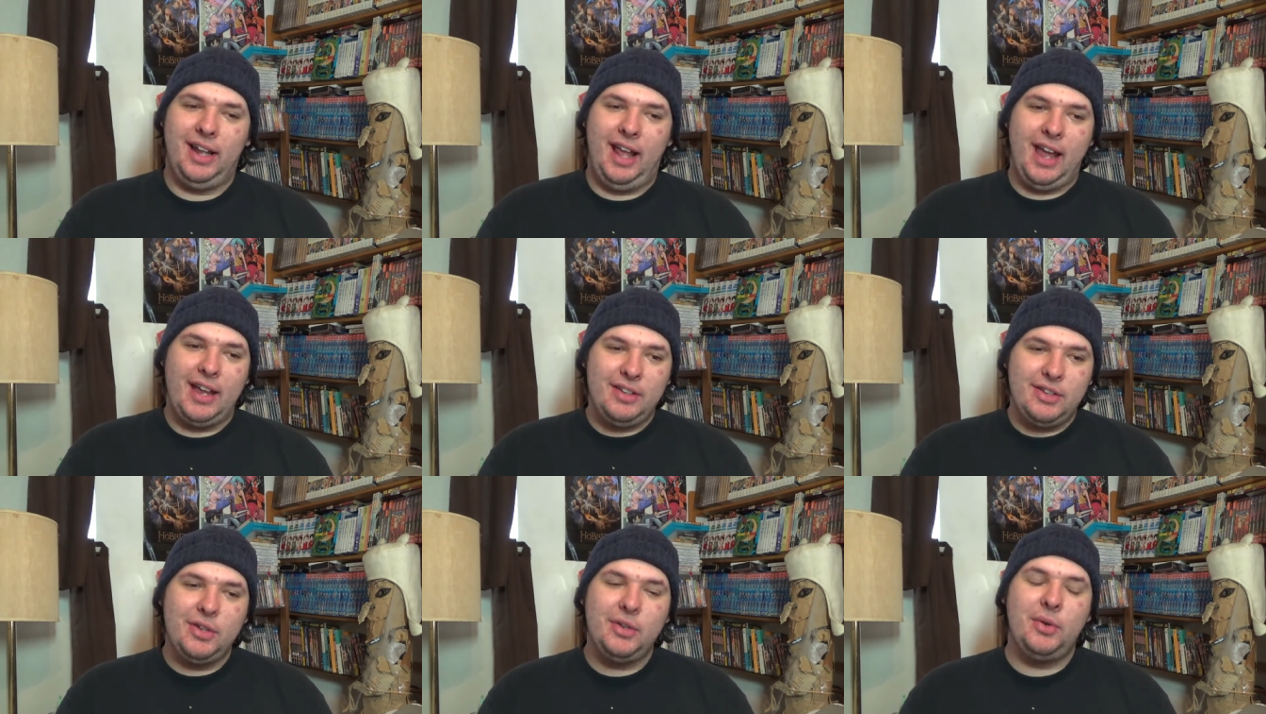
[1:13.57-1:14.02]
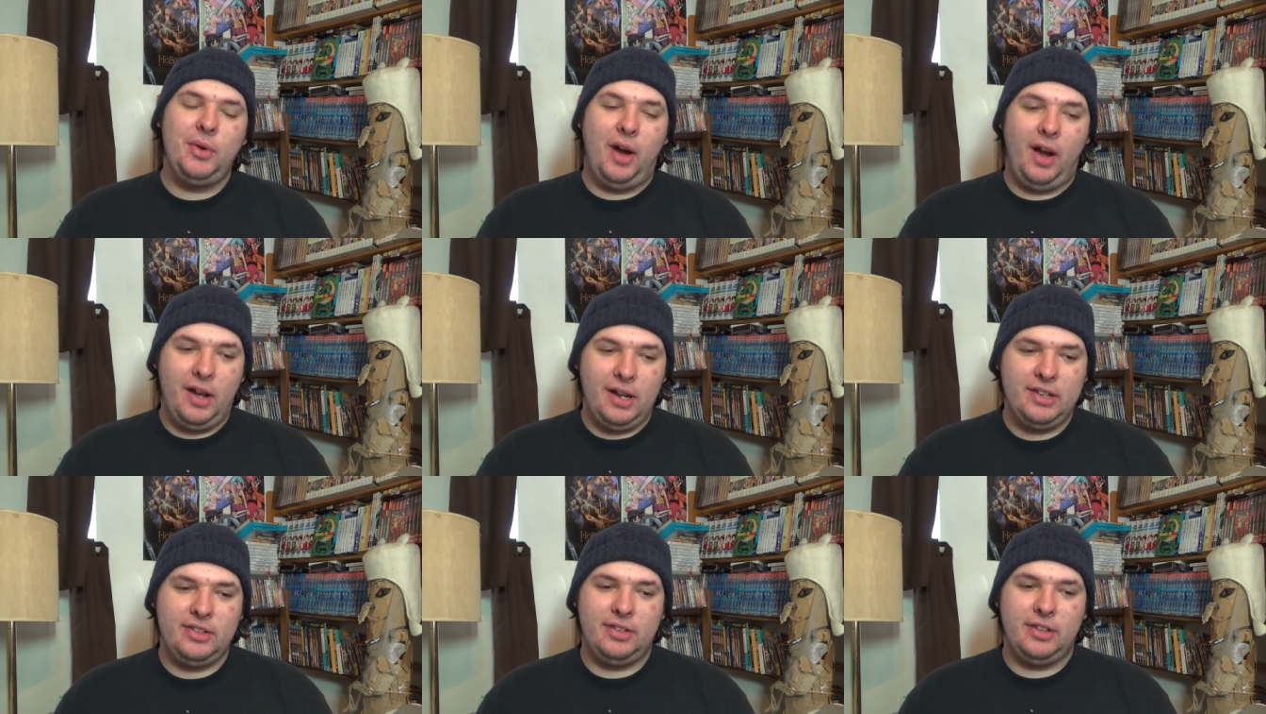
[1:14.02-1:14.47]
I do
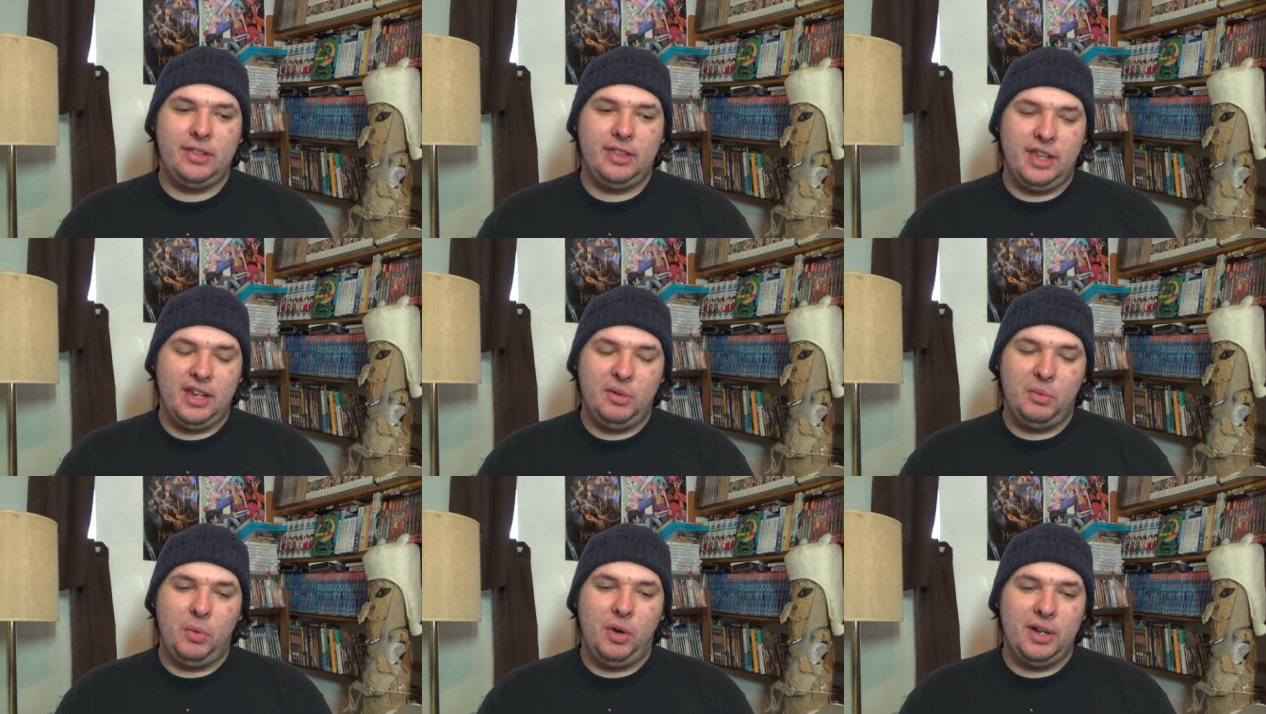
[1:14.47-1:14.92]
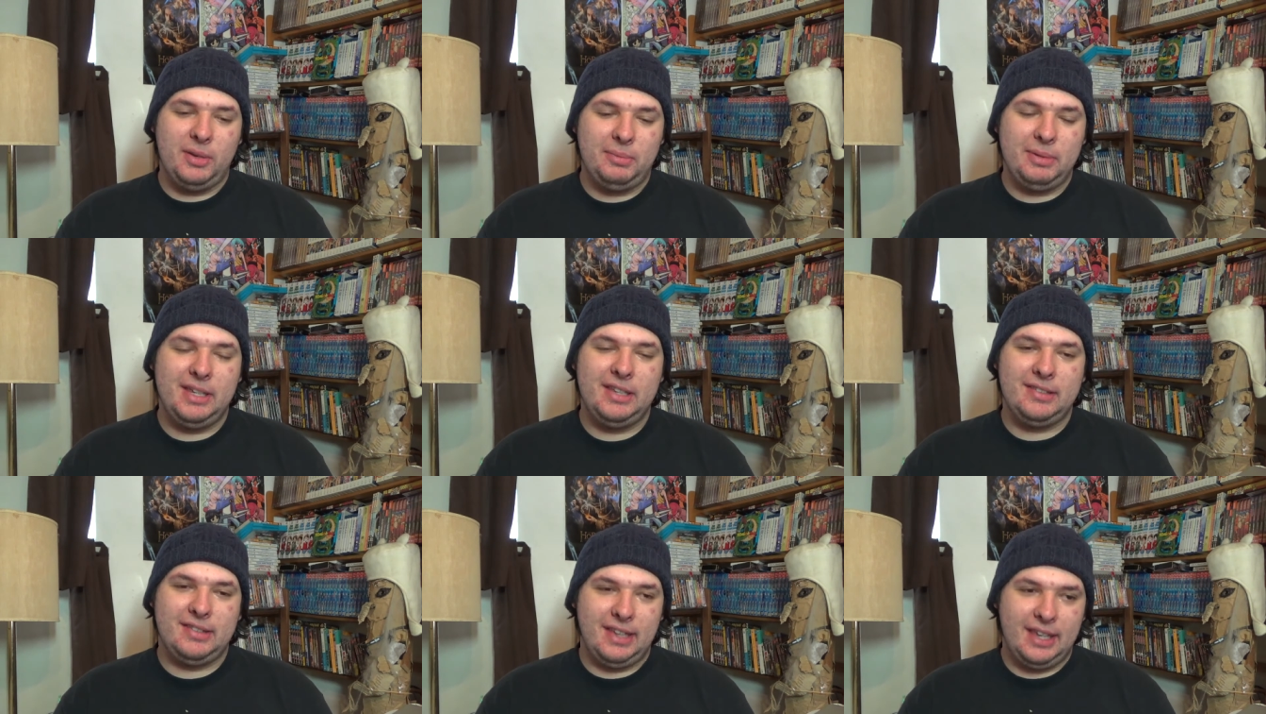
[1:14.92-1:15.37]
honestly think One
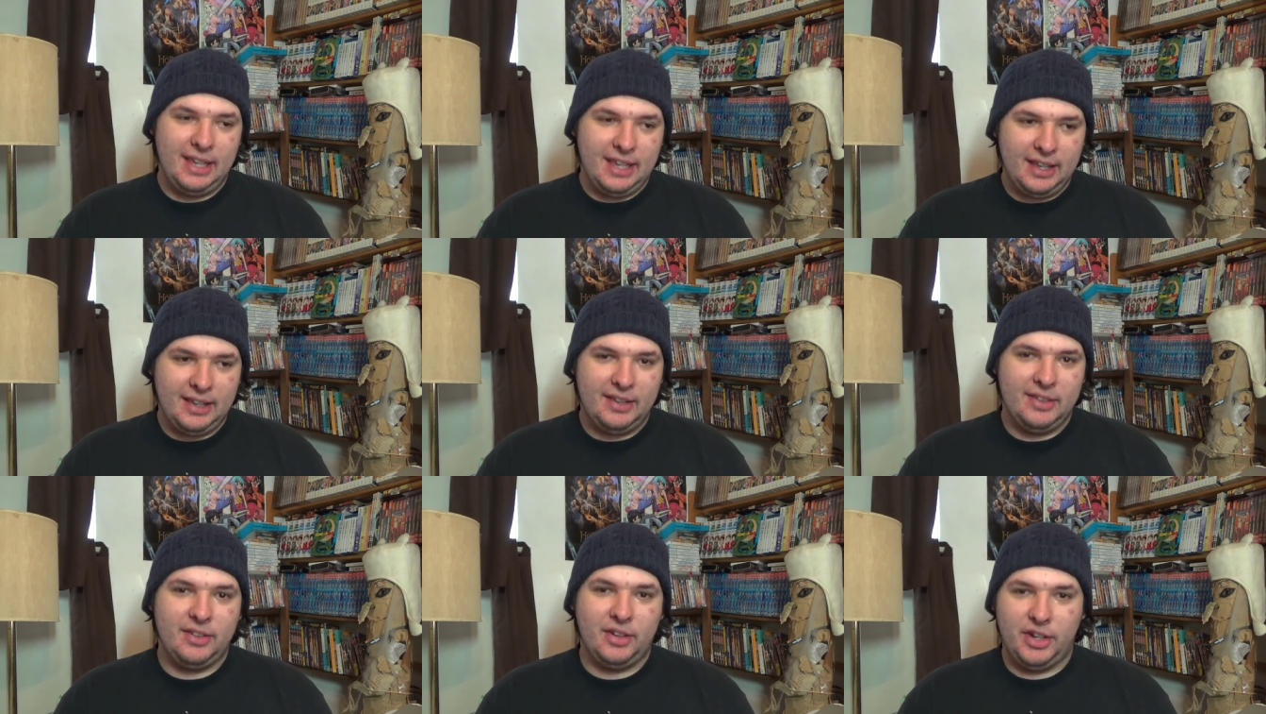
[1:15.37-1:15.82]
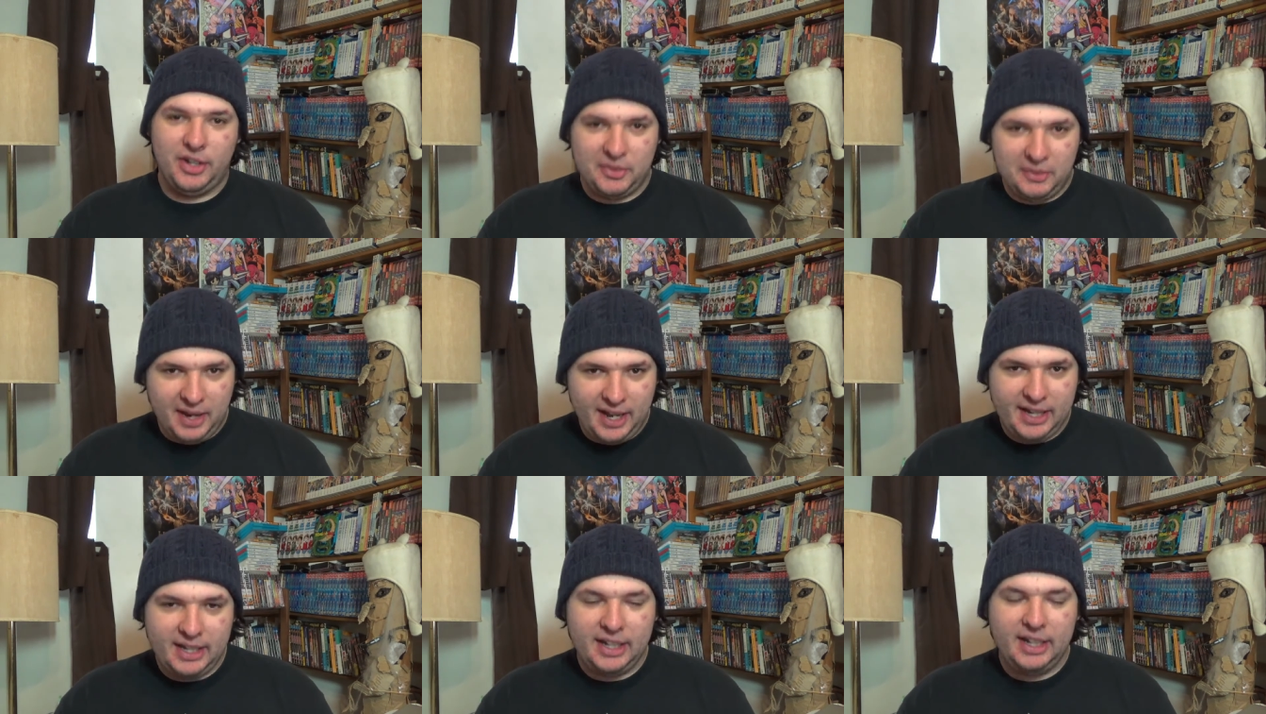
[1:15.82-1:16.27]
Piece is, are you
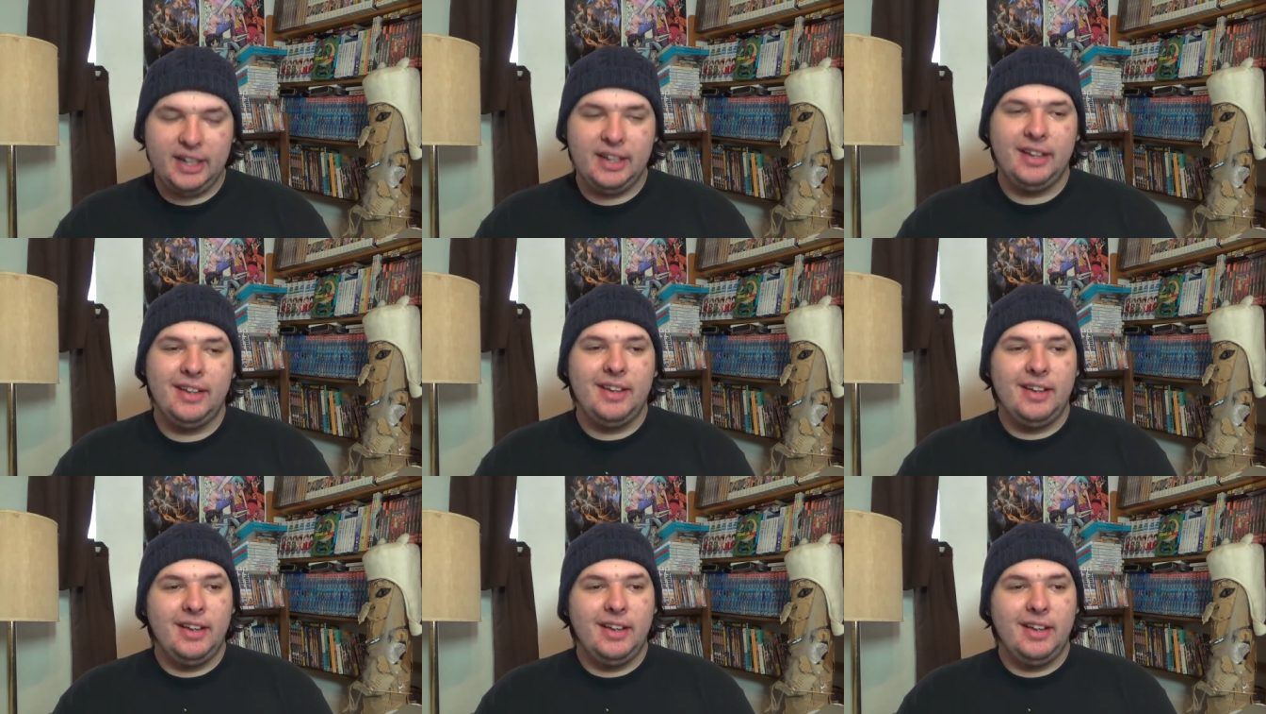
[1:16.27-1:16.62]
ready?